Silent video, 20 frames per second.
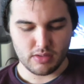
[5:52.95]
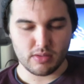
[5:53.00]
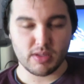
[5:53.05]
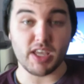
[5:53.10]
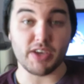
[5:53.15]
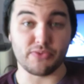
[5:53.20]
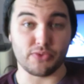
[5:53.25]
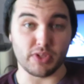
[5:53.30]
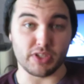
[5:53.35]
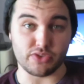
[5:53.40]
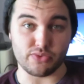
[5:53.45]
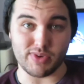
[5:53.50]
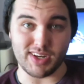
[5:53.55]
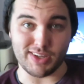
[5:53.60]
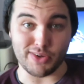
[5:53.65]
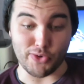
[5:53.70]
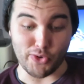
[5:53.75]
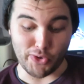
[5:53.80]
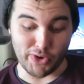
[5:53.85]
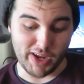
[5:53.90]
Careful, it's really
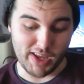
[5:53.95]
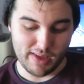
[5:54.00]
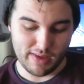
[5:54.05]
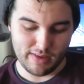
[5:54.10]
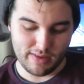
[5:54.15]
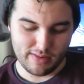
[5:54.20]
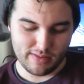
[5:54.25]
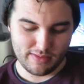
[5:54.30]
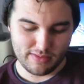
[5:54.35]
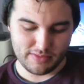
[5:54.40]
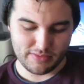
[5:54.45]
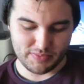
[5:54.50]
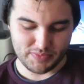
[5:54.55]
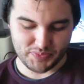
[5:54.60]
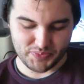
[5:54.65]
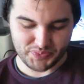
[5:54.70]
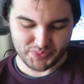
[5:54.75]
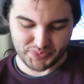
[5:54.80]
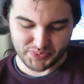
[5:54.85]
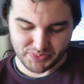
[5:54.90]
gory.
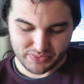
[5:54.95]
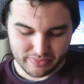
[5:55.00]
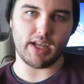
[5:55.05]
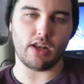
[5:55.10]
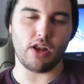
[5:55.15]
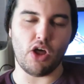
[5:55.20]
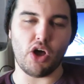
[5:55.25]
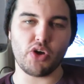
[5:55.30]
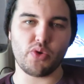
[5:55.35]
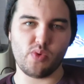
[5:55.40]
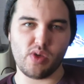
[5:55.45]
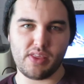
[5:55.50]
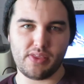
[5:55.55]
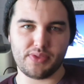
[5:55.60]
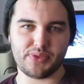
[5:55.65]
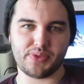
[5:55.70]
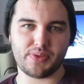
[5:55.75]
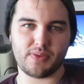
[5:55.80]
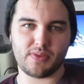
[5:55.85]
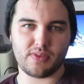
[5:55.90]
Along with
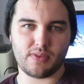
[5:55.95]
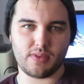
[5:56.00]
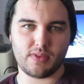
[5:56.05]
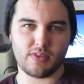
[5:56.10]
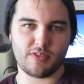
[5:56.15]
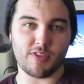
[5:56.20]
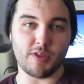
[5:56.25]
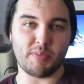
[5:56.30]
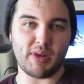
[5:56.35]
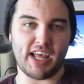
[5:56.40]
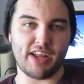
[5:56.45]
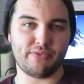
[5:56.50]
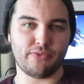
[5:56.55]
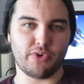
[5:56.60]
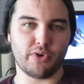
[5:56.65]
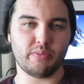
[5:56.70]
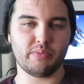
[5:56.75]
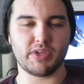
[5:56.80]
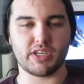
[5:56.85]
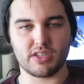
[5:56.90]
the
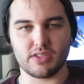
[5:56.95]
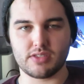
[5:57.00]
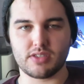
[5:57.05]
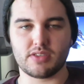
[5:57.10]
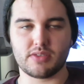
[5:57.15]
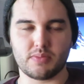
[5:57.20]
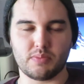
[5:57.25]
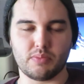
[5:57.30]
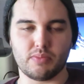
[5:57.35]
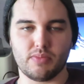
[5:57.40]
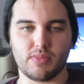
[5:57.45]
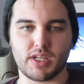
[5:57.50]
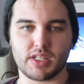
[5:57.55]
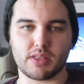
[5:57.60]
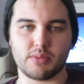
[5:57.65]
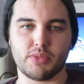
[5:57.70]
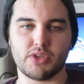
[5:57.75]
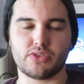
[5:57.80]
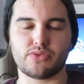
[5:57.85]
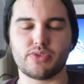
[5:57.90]
platform, because it's
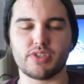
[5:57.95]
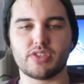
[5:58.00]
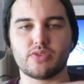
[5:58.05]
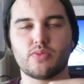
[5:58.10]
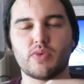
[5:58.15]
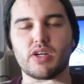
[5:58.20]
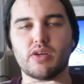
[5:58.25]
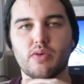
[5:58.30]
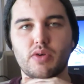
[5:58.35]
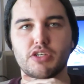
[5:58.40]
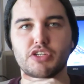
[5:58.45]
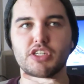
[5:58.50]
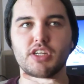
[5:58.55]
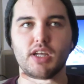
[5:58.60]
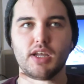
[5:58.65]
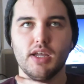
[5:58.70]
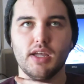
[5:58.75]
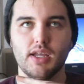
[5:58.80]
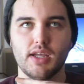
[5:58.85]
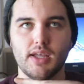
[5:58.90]
like the most recent one I watched,
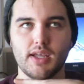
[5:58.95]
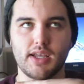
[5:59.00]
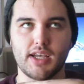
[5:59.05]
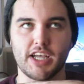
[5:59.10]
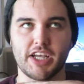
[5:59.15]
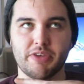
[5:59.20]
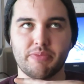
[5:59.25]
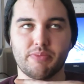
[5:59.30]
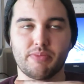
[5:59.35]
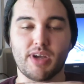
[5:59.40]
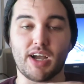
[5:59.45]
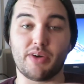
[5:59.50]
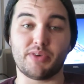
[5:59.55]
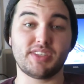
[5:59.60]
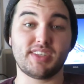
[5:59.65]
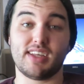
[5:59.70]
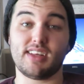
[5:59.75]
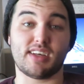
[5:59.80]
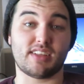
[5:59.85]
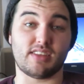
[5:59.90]
I
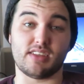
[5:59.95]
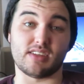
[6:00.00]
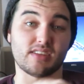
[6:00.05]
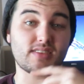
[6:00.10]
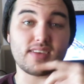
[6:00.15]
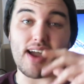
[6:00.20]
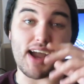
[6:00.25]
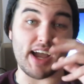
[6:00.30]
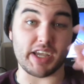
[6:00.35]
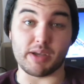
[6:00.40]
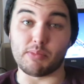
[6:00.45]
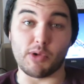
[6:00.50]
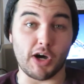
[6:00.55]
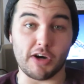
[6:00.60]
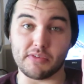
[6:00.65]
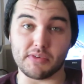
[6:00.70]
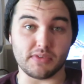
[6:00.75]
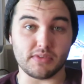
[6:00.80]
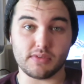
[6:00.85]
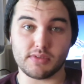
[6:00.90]
would say like the entire
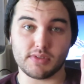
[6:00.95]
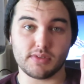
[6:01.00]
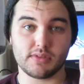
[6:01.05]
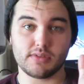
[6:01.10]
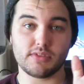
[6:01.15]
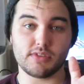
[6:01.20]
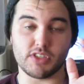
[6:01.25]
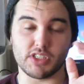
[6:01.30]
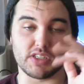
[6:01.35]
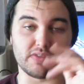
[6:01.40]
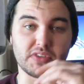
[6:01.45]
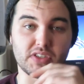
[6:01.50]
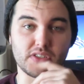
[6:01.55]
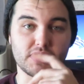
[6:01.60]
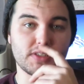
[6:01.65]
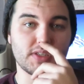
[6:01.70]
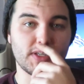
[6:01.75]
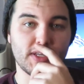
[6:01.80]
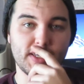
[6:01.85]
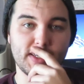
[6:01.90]
Marvel
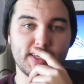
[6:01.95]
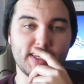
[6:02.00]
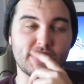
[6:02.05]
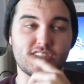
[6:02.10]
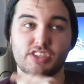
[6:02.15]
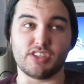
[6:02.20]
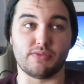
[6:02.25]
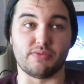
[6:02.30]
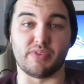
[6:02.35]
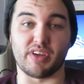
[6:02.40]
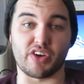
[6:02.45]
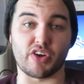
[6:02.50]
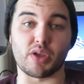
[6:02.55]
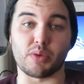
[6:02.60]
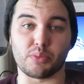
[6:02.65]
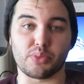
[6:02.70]
universe is just very